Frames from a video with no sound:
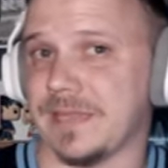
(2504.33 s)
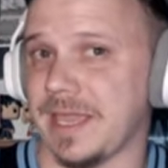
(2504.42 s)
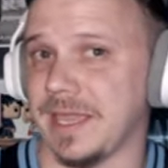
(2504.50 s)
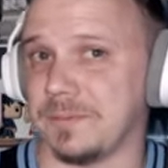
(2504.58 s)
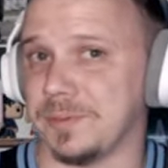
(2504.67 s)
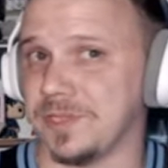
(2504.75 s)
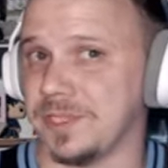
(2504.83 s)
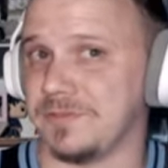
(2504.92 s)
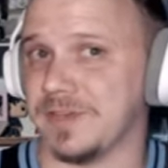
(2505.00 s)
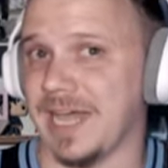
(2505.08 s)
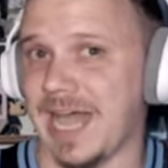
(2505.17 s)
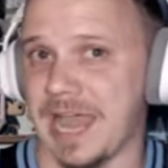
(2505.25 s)
can't believe
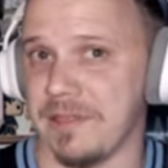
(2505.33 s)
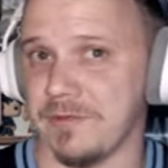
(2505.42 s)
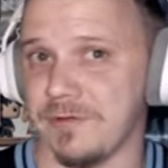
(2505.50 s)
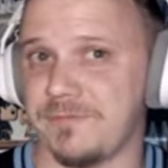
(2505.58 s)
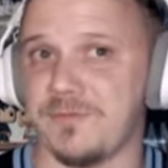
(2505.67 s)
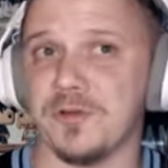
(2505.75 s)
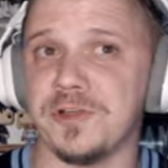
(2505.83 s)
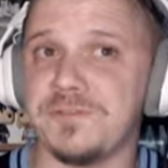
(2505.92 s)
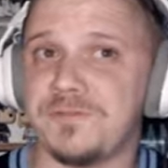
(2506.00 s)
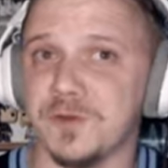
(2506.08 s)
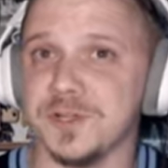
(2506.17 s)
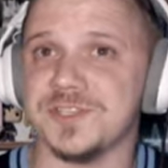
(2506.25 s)
it either.
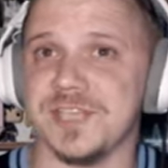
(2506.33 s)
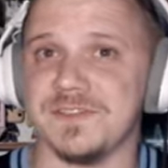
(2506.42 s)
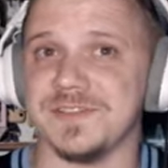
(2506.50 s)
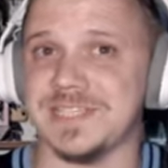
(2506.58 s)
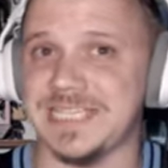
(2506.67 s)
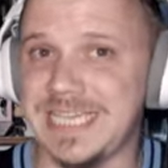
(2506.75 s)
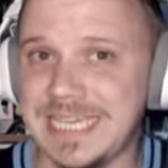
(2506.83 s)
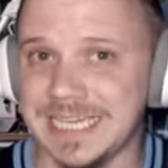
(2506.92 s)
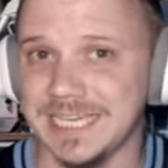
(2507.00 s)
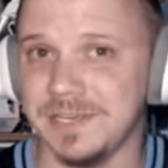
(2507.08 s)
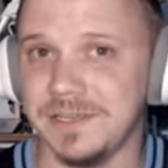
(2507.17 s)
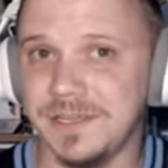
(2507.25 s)

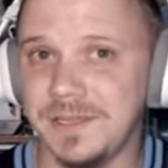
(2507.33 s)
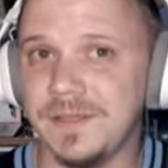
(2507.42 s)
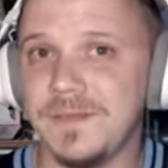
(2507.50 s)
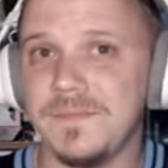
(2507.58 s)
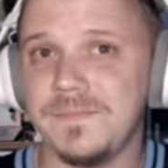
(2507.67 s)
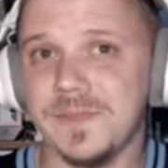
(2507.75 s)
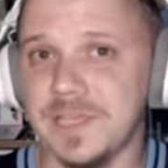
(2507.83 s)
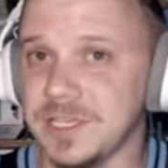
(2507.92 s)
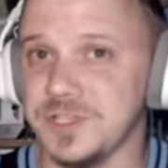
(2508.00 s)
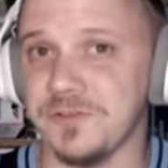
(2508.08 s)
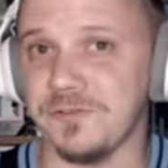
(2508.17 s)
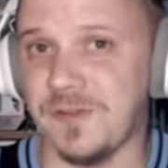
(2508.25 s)
44-17 is your